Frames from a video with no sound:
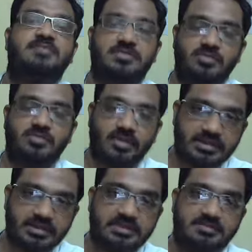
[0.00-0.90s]
if it is
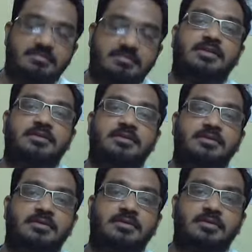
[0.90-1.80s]
going in this manner.
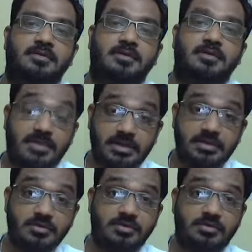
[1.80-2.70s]
We
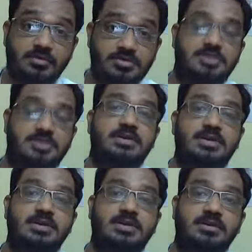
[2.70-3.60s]
can use social
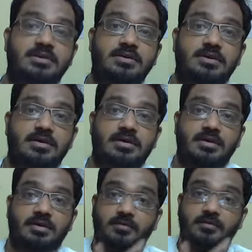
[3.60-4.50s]
media
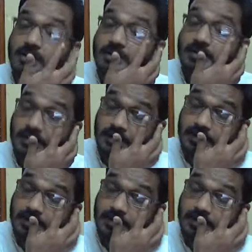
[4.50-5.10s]
for